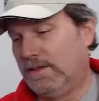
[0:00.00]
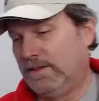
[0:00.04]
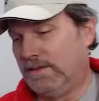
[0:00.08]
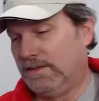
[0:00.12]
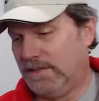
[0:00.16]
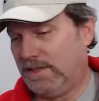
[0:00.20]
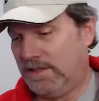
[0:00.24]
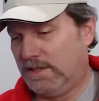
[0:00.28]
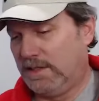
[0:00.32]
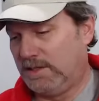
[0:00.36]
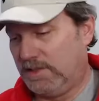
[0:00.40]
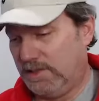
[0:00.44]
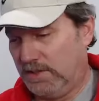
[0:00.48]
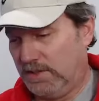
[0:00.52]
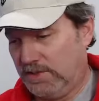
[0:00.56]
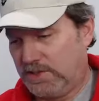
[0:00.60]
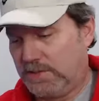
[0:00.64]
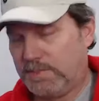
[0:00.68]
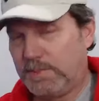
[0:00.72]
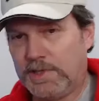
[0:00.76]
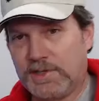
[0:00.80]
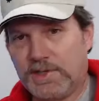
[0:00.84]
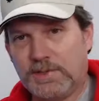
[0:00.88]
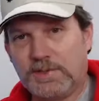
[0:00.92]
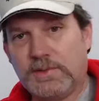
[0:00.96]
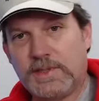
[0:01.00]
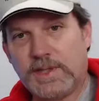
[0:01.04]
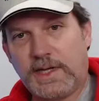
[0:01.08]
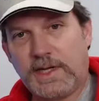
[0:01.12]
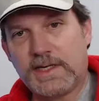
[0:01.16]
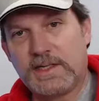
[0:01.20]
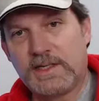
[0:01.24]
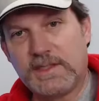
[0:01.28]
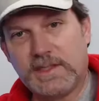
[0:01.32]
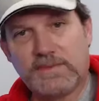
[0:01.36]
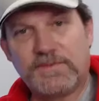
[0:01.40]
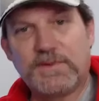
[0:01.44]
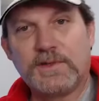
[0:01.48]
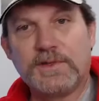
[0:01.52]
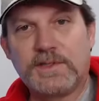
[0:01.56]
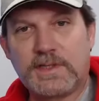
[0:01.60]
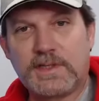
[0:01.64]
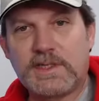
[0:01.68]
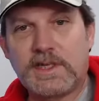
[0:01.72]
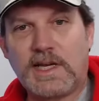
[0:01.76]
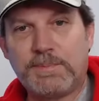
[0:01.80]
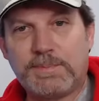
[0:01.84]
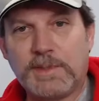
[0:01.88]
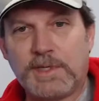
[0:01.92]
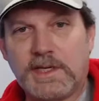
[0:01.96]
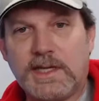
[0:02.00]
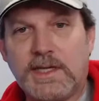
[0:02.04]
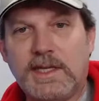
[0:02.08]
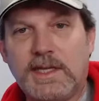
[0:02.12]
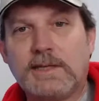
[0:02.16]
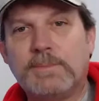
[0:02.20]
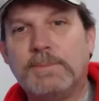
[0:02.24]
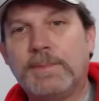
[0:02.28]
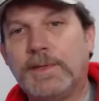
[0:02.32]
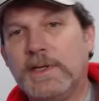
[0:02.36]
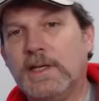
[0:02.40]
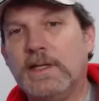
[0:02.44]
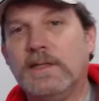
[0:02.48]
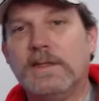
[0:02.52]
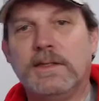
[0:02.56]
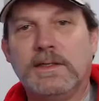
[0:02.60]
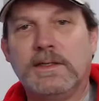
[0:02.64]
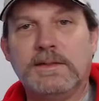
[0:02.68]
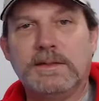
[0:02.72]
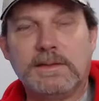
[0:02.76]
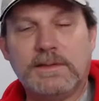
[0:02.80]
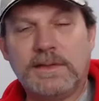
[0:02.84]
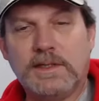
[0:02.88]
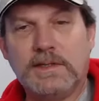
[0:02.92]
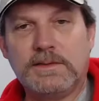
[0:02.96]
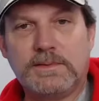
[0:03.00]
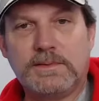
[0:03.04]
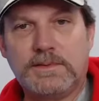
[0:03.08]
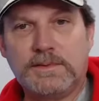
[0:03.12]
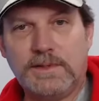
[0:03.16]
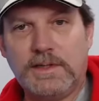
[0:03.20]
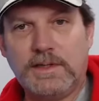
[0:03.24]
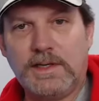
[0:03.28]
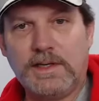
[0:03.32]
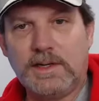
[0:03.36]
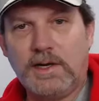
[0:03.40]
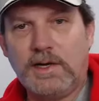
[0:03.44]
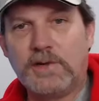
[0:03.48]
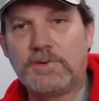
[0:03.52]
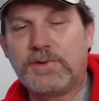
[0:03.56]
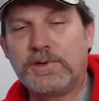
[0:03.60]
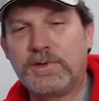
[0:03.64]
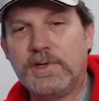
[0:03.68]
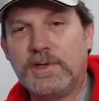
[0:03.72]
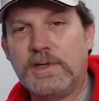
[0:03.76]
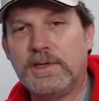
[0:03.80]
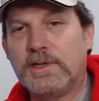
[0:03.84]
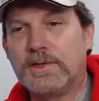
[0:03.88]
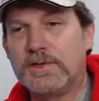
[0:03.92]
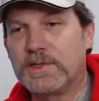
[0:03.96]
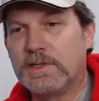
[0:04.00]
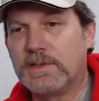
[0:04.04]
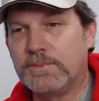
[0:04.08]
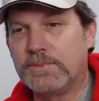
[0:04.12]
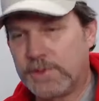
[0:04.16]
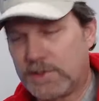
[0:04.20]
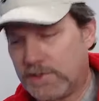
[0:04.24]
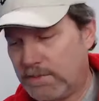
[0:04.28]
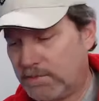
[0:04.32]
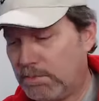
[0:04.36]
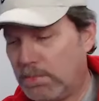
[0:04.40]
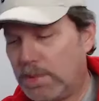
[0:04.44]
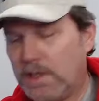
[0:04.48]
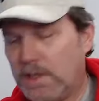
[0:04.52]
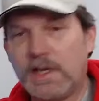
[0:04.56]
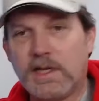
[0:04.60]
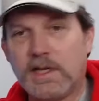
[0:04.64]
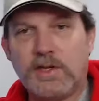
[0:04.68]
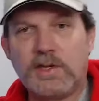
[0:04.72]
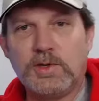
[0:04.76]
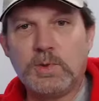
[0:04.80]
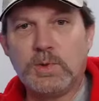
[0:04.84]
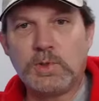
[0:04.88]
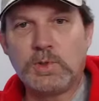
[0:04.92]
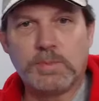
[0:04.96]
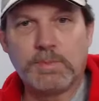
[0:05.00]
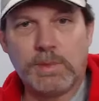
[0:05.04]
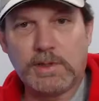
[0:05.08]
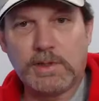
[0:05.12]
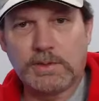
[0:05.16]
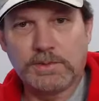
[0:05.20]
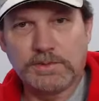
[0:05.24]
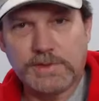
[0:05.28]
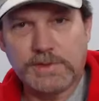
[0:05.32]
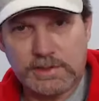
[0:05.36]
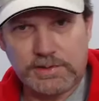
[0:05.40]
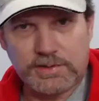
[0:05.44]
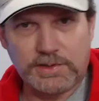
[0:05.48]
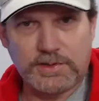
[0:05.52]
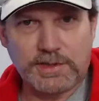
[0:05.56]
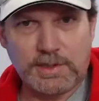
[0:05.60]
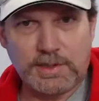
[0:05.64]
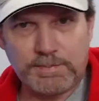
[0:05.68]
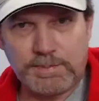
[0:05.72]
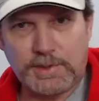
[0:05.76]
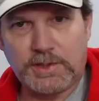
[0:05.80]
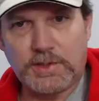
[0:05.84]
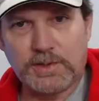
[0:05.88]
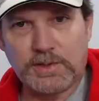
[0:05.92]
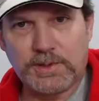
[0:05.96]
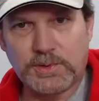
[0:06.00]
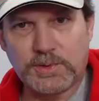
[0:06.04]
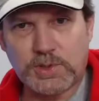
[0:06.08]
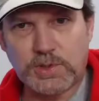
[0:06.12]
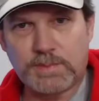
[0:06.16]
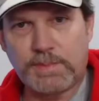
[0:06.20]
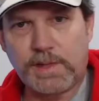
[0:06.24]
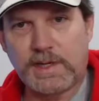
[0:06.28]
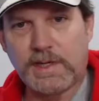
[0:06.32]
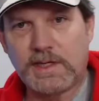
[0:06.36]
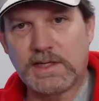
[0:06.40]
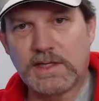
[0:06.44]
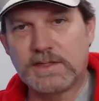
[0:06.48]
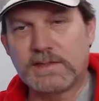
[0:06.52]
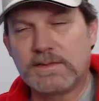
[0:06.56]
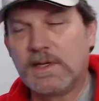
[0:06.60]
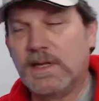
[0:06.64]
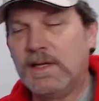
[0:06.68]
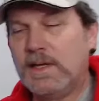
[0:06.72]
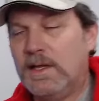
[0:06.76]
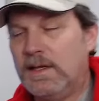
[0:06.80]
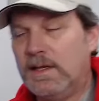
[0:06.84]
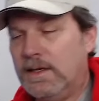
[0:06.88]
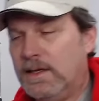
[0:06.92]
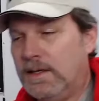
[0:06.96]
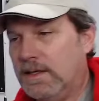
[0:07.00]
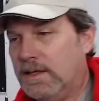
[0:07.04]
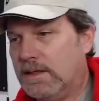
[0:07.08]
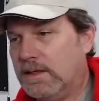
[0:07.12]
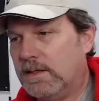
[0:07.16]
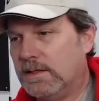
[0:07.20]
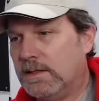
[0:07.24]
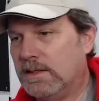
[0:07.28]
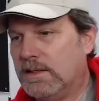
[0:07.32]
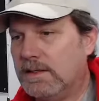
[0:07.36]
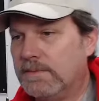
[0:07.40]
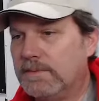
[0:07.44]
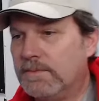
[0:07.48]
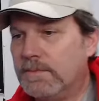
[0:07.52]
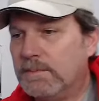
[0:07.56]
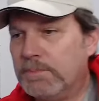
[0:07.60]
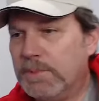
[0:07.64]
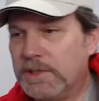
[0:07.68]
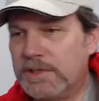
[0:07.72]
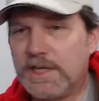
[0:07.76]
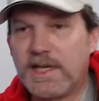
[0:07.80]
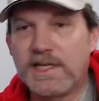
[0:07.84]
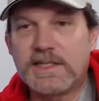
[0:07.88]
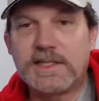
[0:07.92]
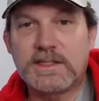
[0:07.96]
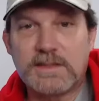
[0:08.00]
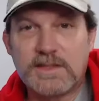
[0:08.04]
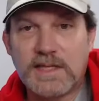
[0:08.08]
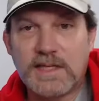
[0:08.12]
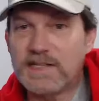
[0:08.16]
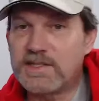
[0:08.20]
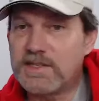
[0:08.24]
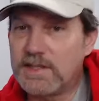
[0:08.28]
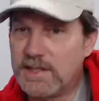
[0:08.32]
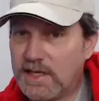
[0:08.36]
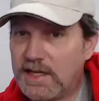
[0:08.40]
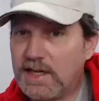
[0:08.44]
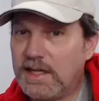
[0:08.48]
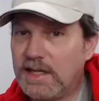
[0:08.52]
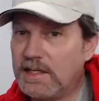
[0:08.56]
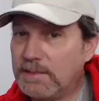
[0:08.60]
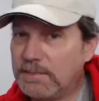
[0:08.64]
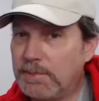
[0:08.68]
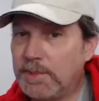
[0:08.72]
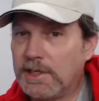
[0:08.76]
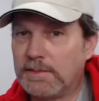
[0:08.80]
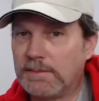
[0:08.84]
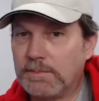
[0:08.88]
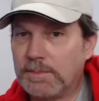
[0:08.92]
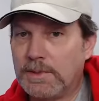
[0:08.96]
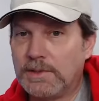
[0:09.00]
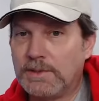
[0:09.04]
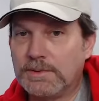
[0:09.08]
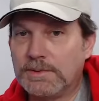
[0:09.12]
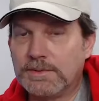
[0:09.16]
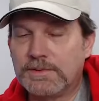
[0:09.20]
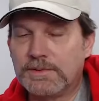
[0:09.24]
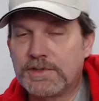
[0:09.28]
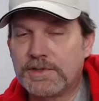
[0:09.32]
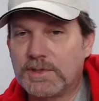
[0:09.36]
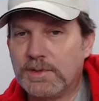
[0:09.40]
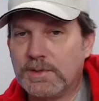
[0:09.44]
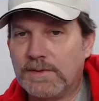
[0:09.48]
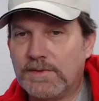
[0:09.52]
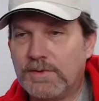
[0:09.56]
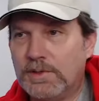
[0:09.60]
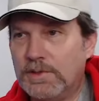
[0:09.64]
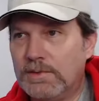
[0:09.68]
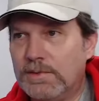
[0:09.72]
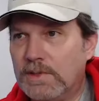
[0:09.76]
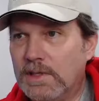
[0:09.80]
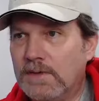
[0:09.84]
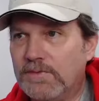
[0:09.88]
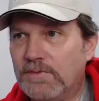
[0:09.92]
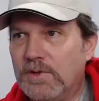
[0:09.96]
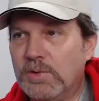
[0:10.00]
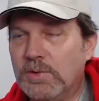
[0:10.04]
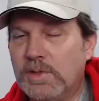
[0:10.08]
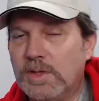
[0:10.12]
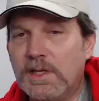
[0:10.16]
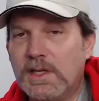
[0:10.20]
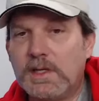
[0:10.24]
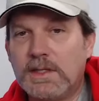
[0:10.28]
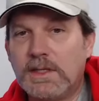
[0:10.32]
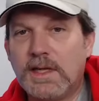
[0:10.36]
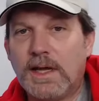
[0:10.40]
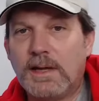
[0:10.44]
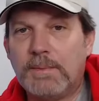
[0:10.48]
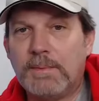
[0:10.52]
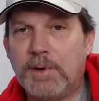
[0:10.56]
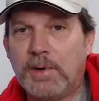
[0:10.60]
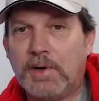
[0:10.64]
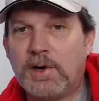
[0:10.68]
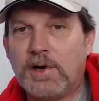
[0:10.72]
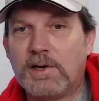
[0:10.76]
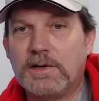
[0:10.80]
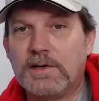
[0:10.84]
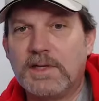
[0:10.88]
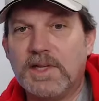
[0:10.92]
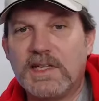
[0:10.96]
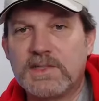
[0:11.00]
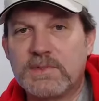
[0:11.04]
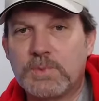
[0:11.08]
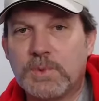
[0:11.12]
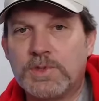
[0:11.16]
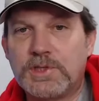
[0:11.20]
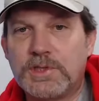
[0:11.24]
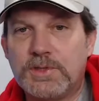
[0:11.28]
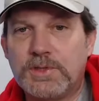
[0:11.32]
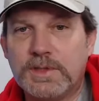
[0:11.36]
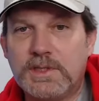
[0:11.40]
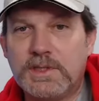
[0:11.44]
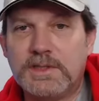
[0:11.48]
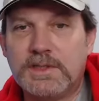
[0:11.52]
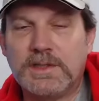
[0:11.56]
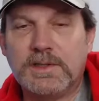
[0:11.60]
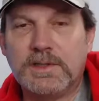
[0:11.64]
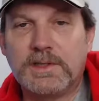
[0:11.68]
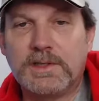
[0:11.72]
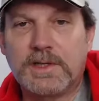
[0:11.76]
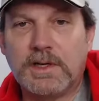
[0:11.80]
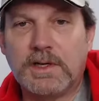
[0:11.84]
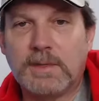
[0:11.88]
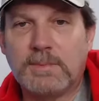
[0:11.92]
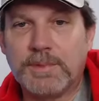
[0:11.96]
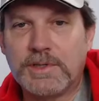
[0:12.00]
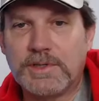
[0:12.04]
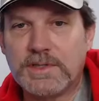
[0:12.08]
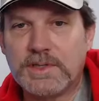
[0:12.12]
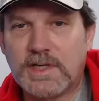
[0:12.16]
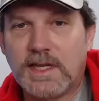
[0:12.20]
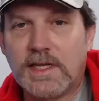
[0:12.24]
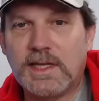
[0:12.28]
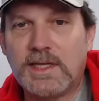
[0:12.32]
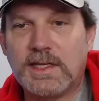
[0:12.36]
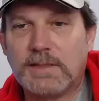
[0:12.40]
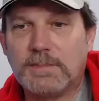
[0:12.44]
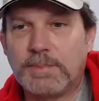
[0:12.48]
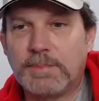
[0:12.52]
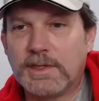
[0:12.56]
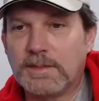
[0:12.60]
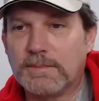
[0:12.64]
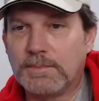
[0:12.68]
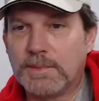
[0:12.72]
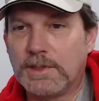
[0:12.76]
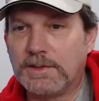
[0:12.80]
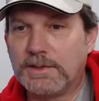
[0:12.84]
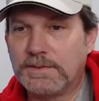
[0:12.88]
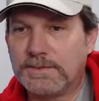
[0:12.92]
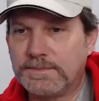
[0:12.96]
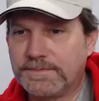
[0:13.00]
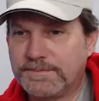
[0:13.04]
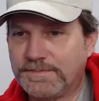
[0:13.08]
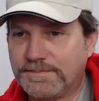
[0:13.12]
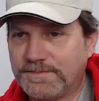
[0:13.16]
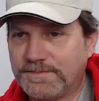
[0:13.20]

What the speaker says: the spindle had a different type of kingpin than the other years. And it was a big, huge bolt. It took up all those space. But that's the kingpin bolt. So if you need that part, that's what you need to look up, is a kingpin bolt.